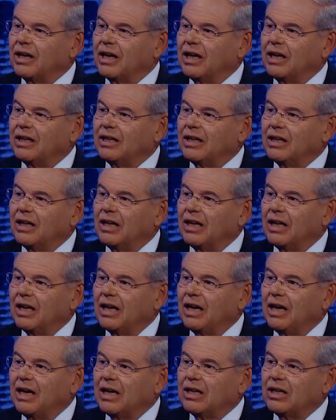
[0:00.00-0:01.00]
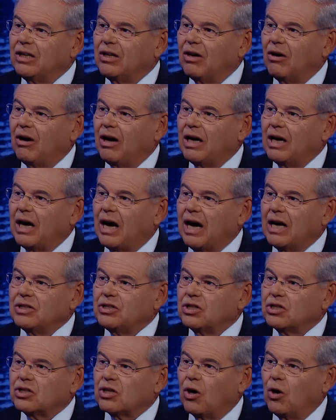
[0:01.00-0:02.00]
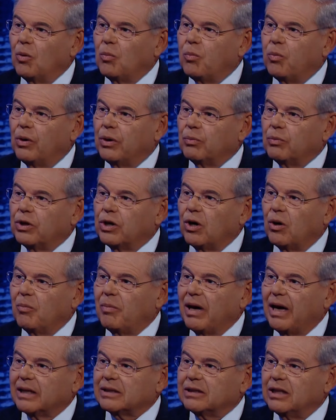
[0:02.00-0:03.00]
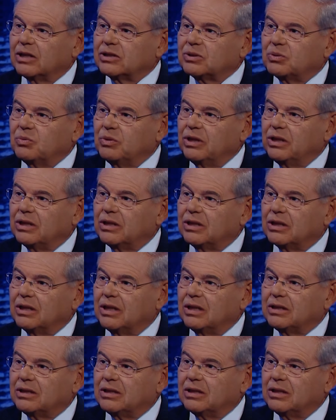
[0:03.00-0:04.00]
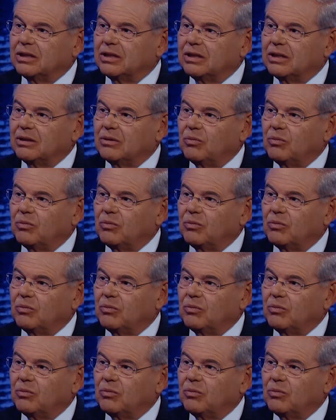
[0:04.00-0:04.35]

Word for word: And, uh, you know, I, I just hope when we go back next week that uh,